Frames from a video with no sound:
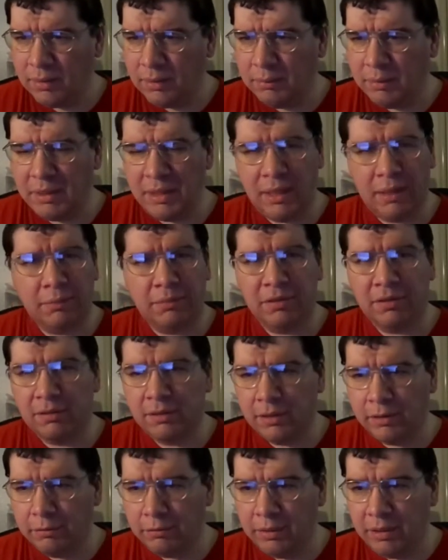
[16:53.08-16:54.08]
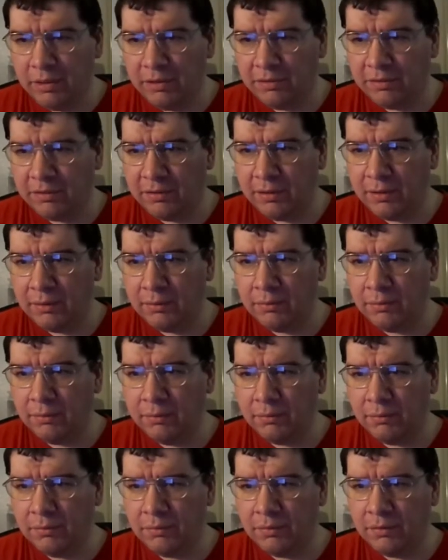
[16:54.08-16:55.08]
He became delirious and
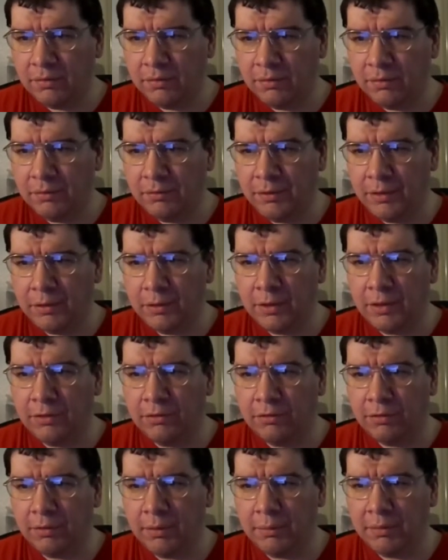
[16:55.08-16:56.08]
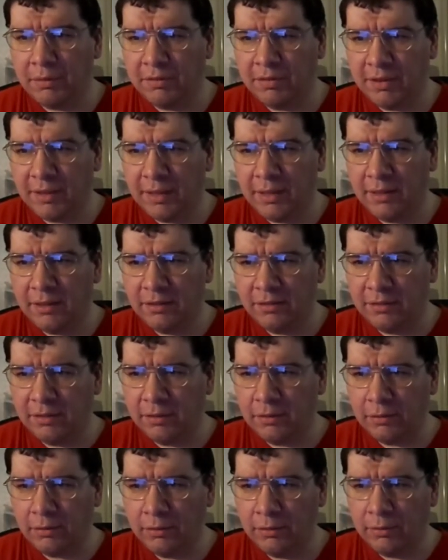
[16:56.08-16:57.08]
severely
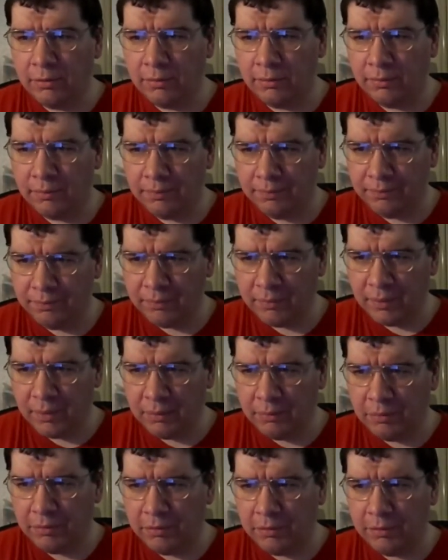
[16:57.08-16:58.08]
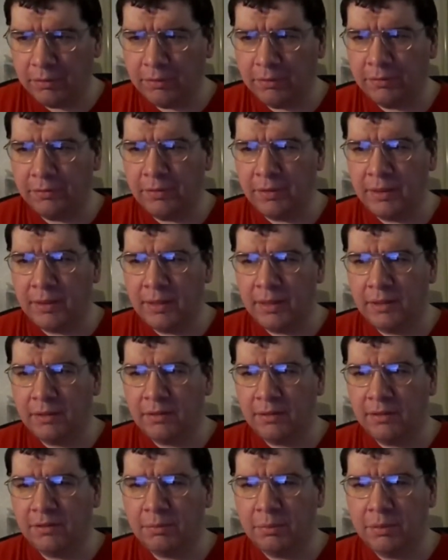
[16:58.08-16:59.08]
traumatized, and returns to find
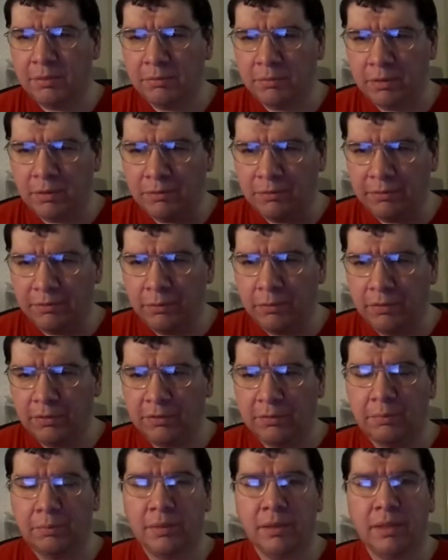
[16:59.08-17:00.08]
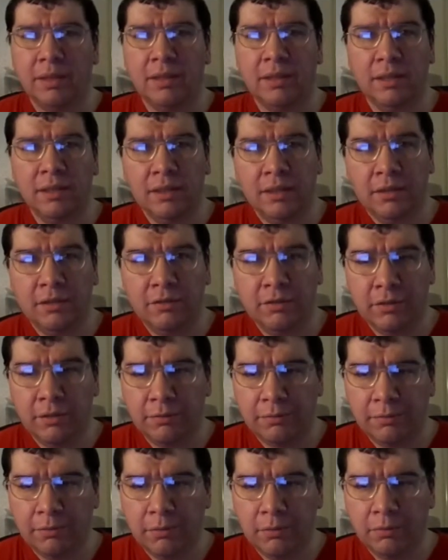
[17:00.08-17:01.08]
out that he's being reinforced by
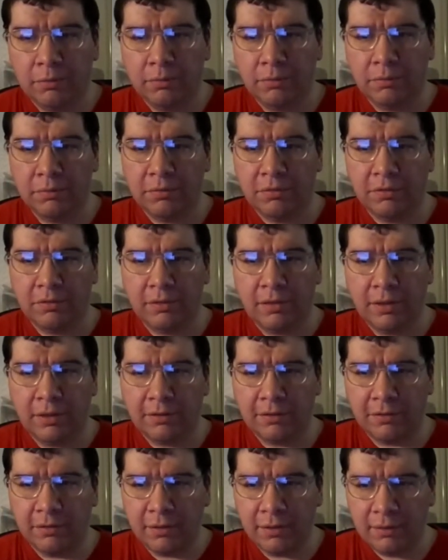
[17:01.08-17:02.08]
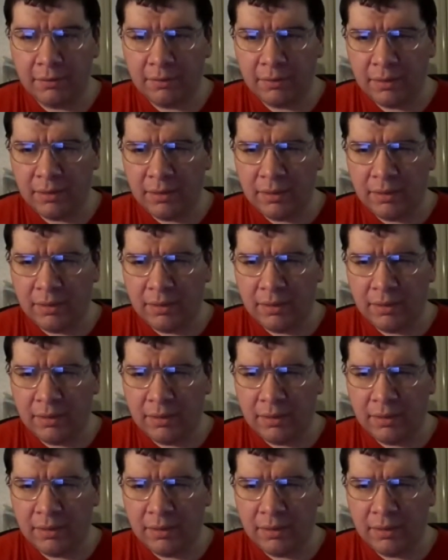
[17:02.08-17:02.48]
General Slauson